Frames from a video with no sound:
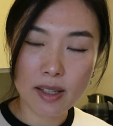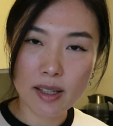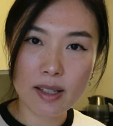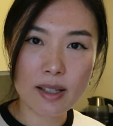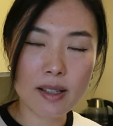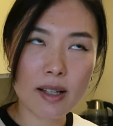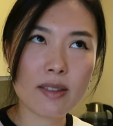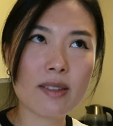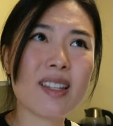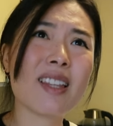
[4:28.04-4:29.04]
thing.
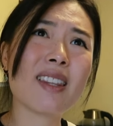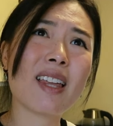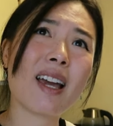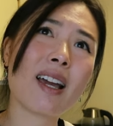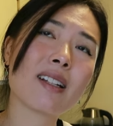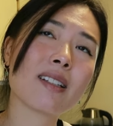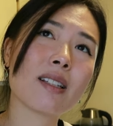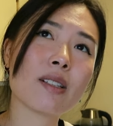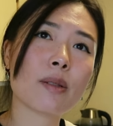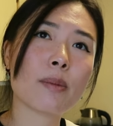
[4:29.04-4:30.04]
Other than that,
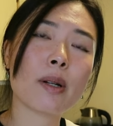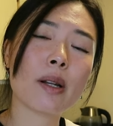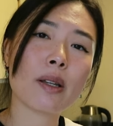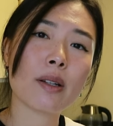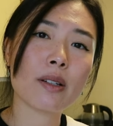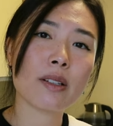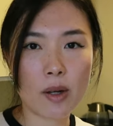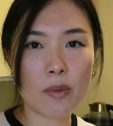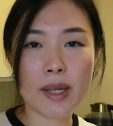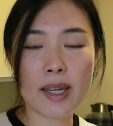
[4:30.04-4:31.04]
things are pretty good.
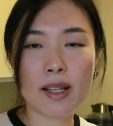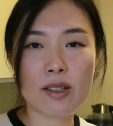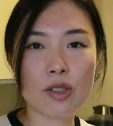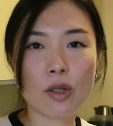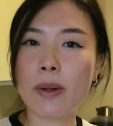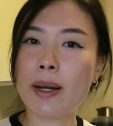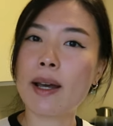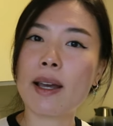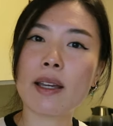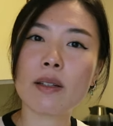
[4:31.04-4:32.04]
On weekends, Joe and
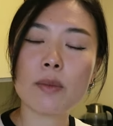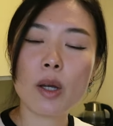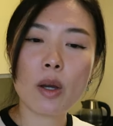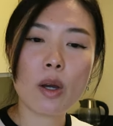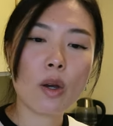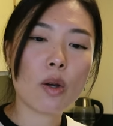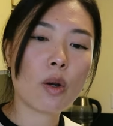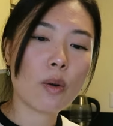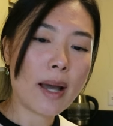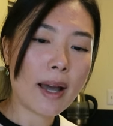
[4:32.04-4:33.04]
I
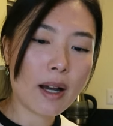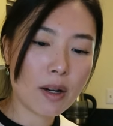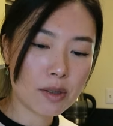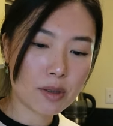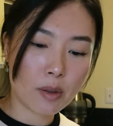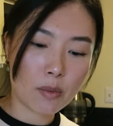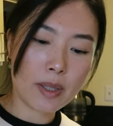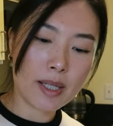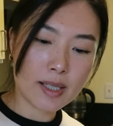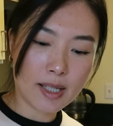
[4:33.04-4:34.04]
go out. On
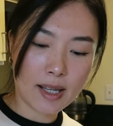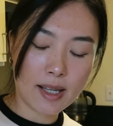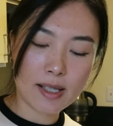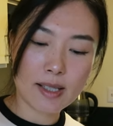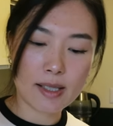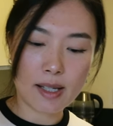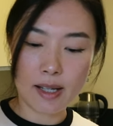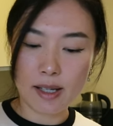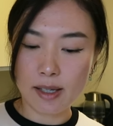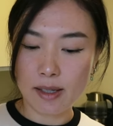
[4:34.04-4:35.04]
weekdays,
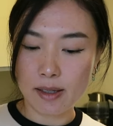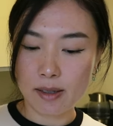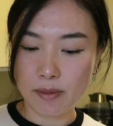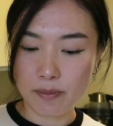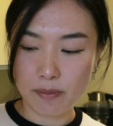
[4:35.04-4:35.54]
I